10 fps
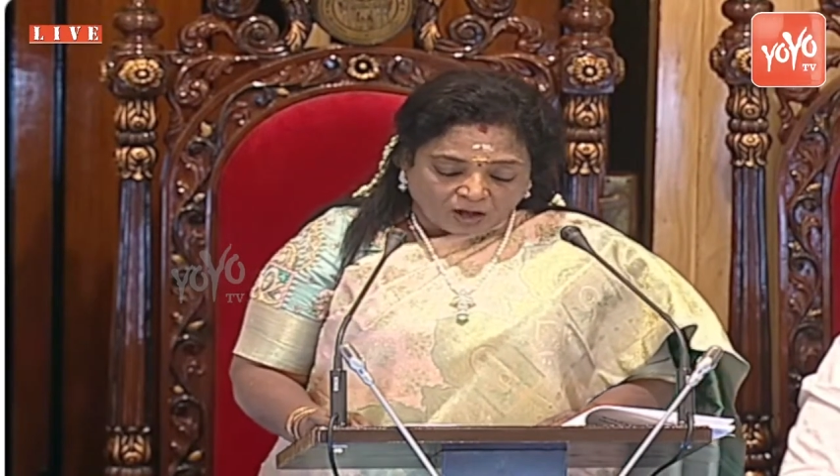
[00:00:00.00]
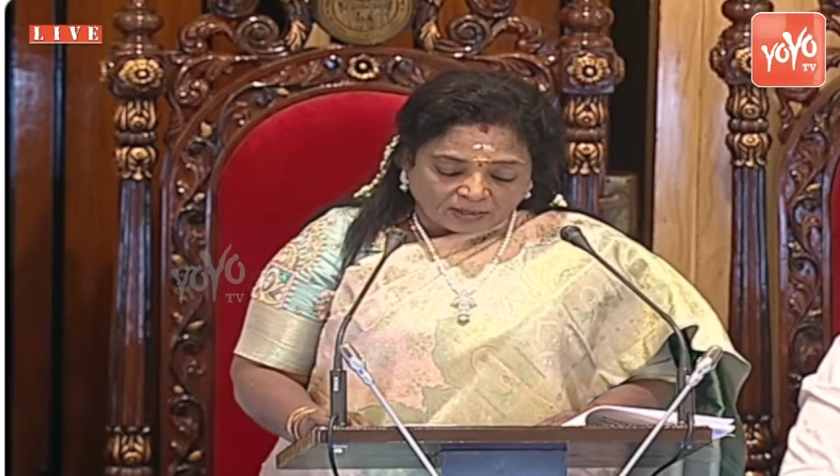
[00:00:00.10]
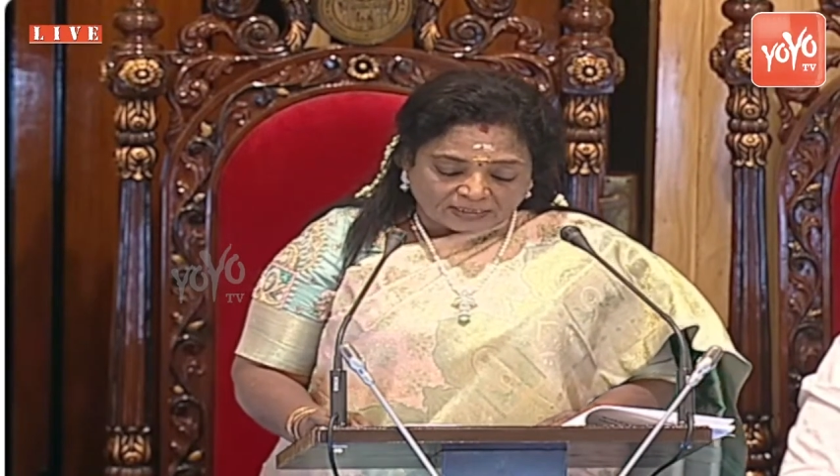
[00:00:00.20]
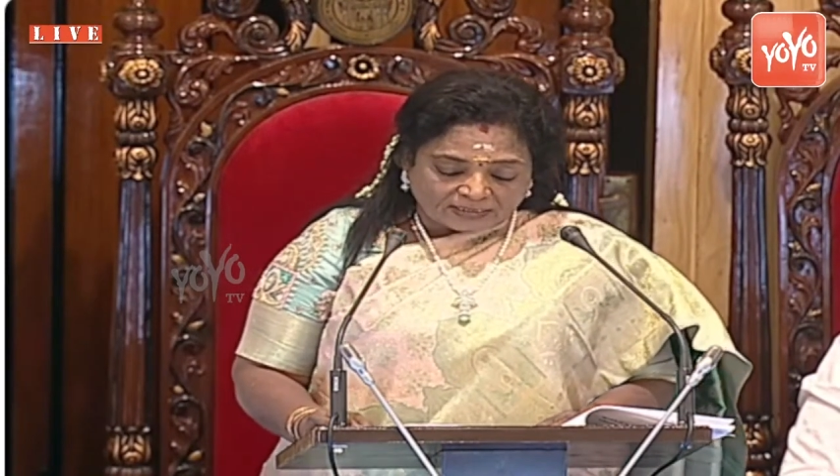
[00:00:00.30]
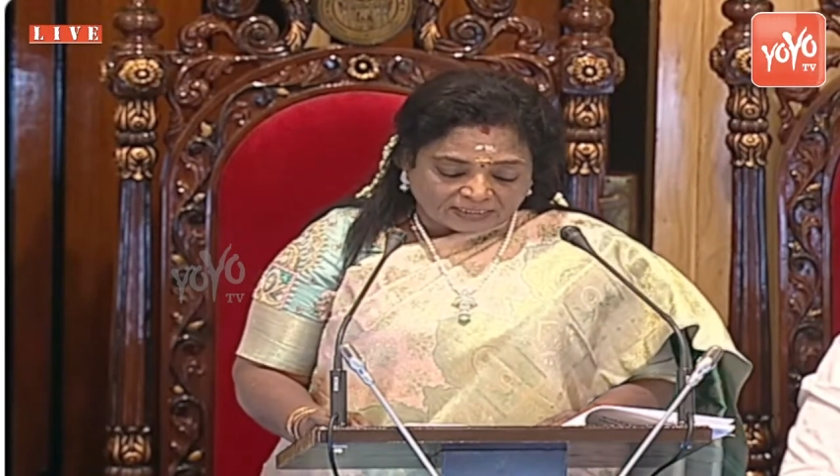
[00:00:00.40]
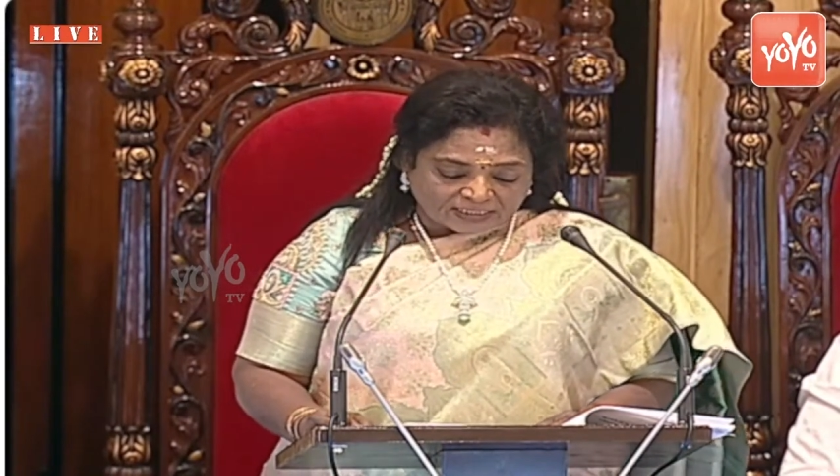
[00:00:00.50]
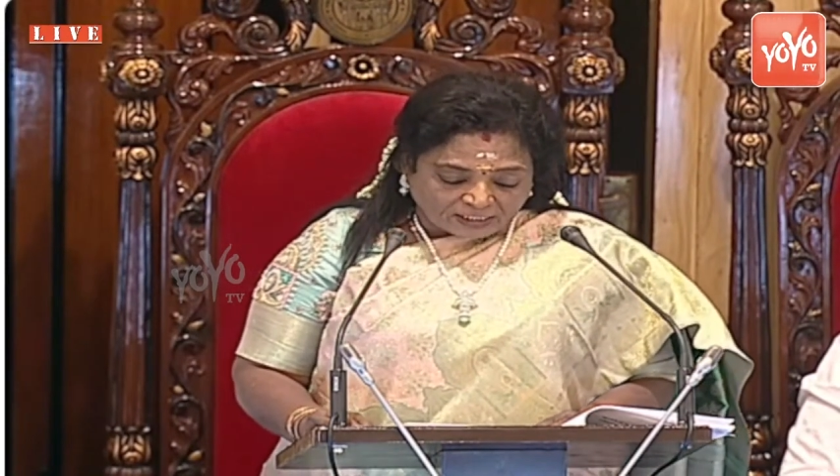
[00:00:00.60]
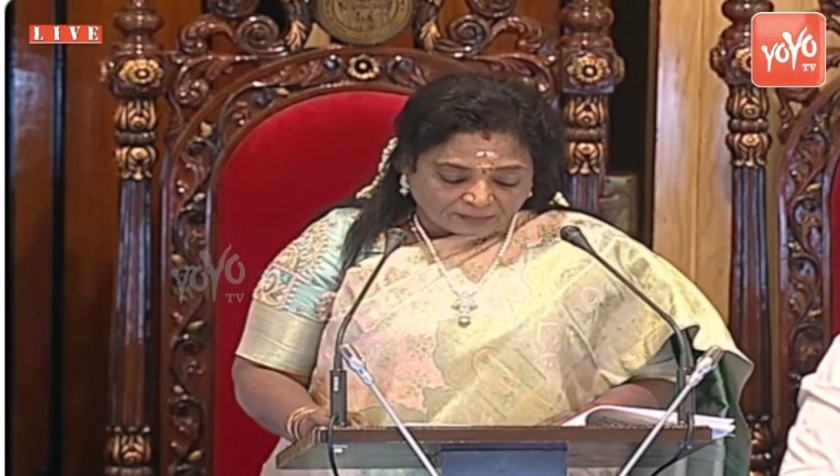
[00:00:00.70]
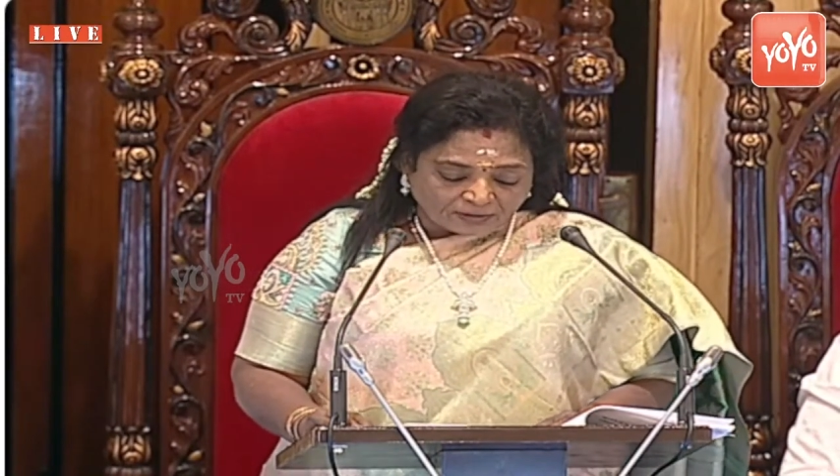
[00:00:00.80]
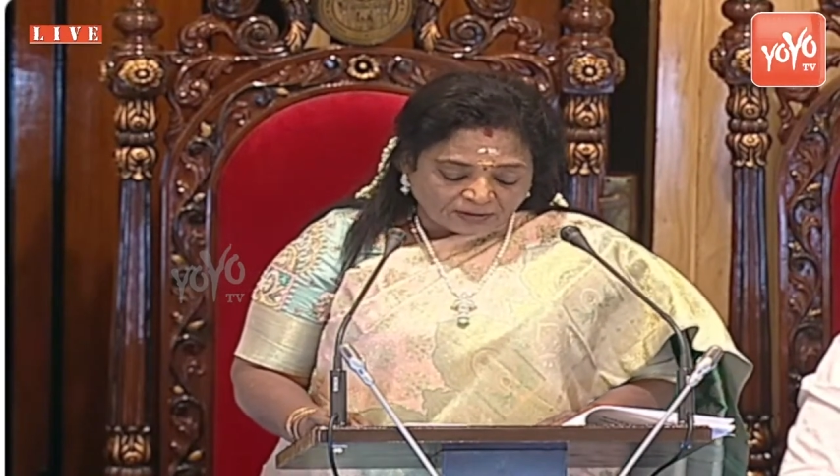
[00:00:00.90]
Congress
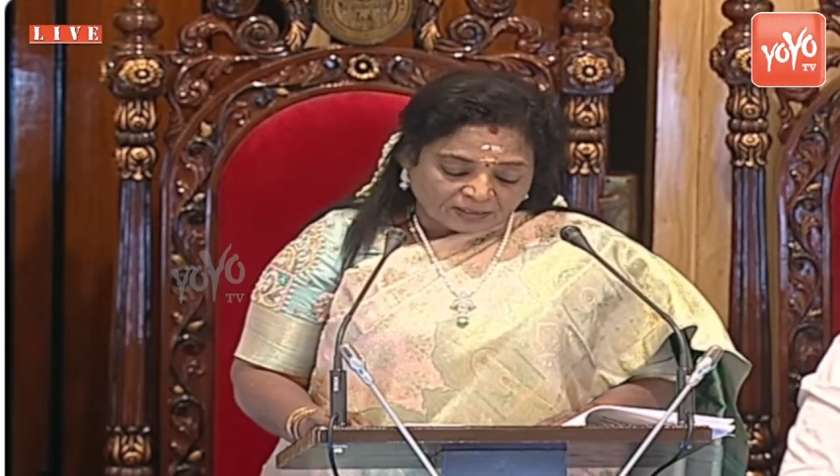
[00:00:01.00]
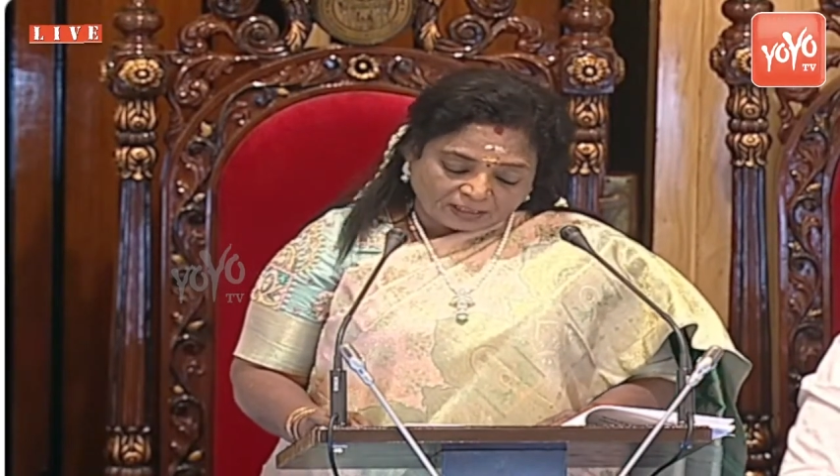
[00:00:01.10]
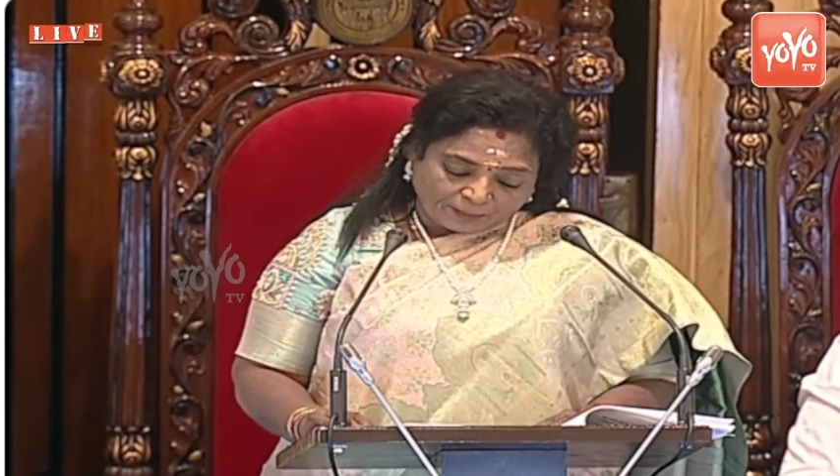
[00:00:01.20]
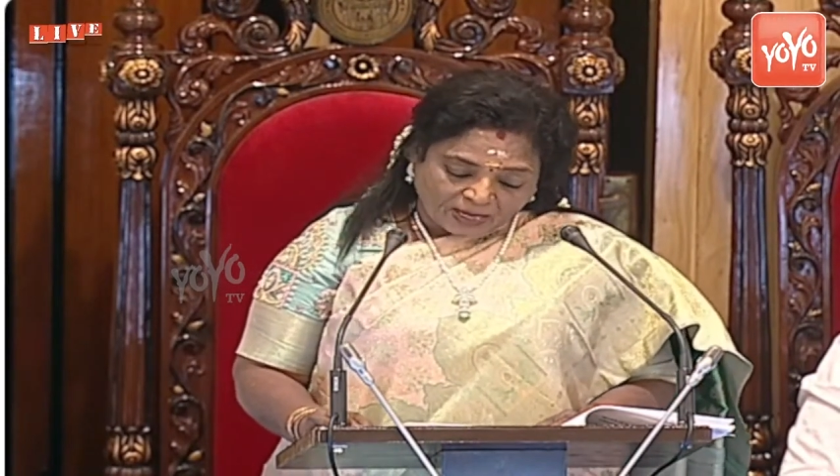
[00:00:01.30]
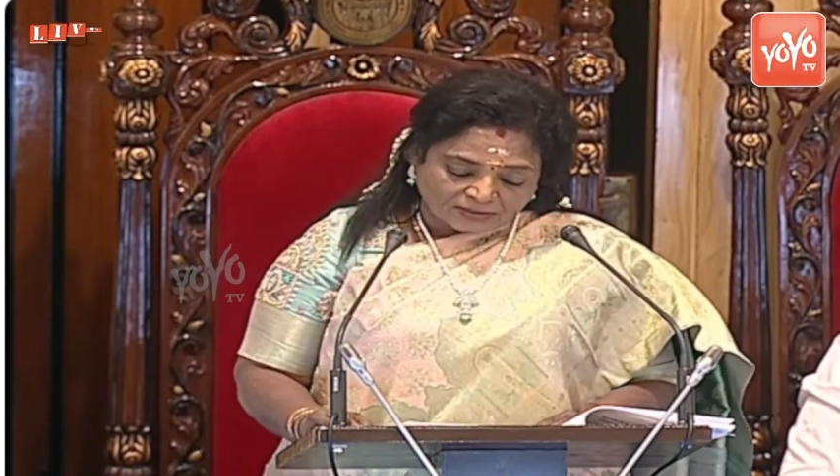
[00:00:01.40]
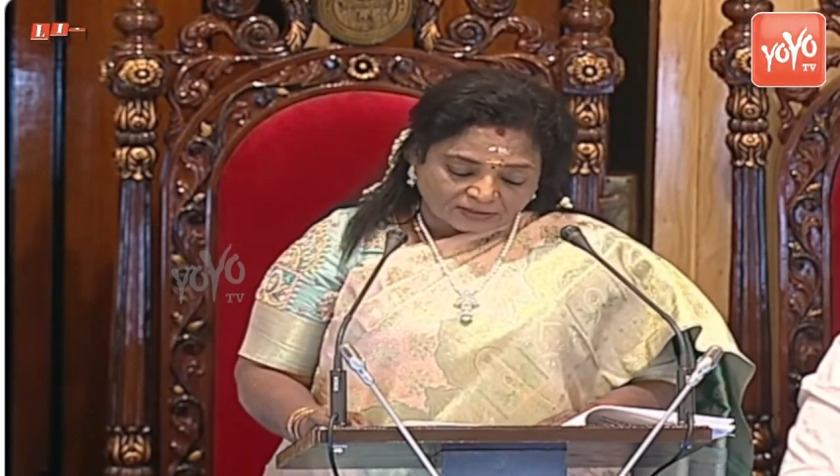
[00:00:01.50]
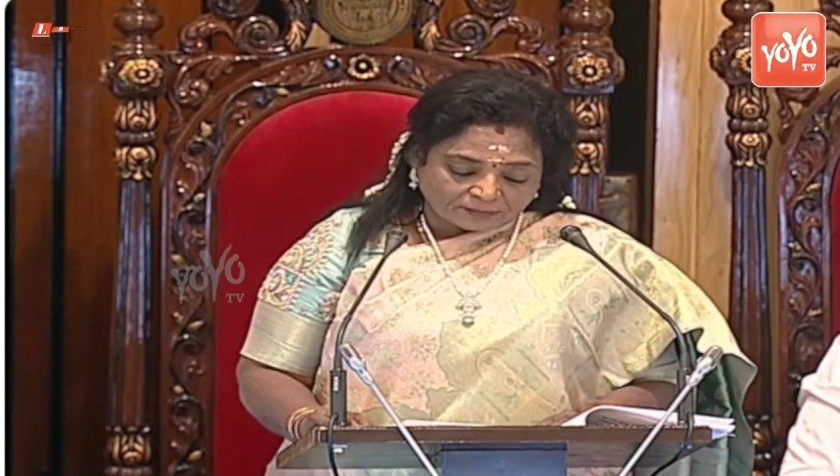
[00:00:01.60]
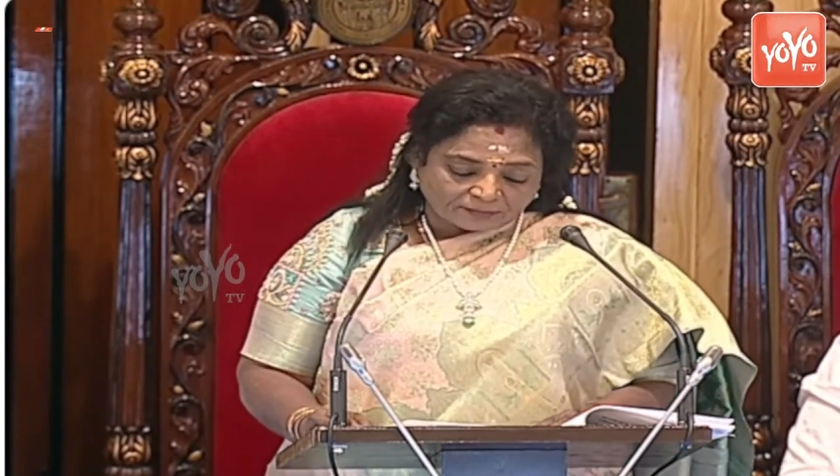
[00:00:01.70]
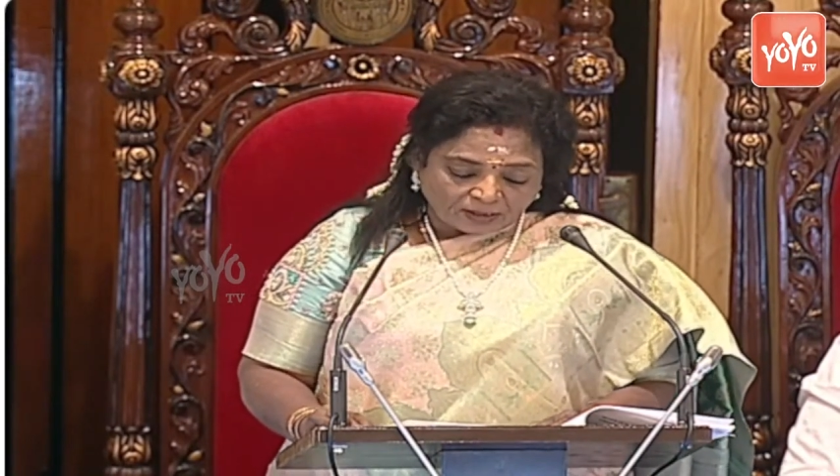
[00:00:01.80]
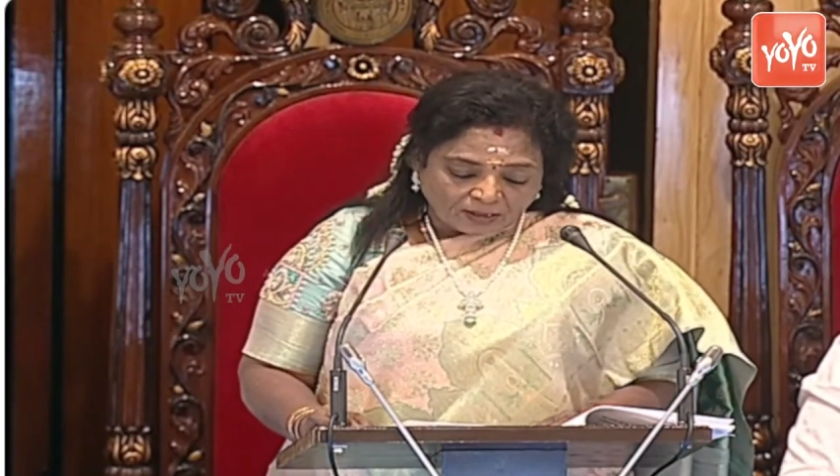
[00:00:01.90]
regime in the
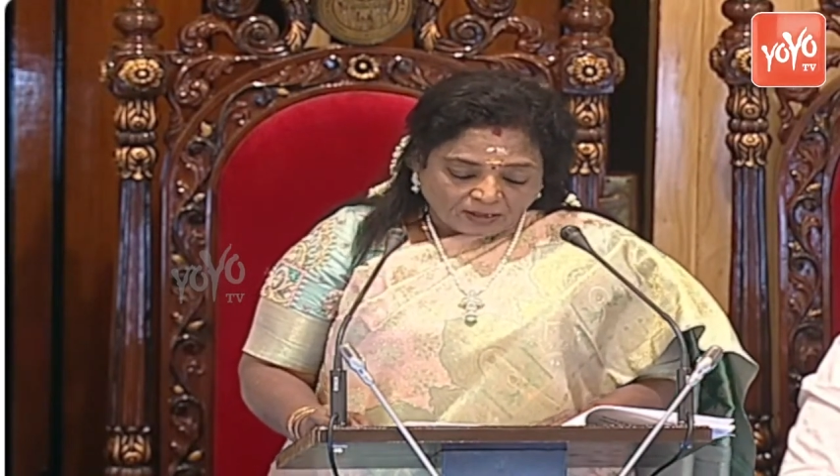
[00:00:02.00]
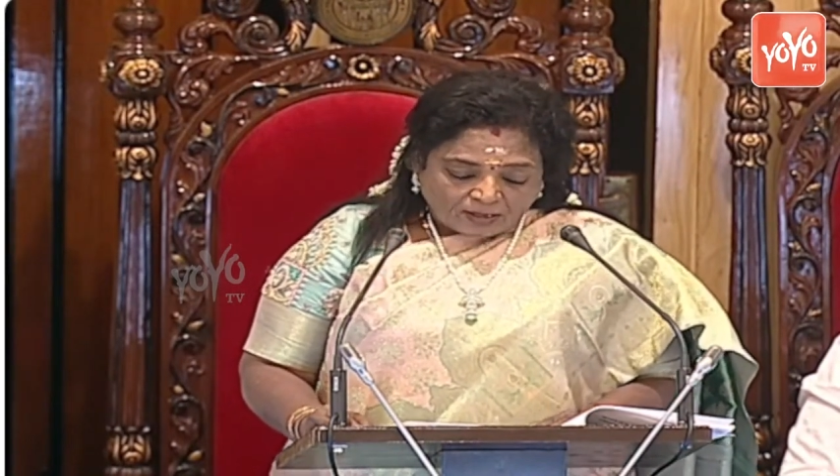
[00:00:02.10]
past.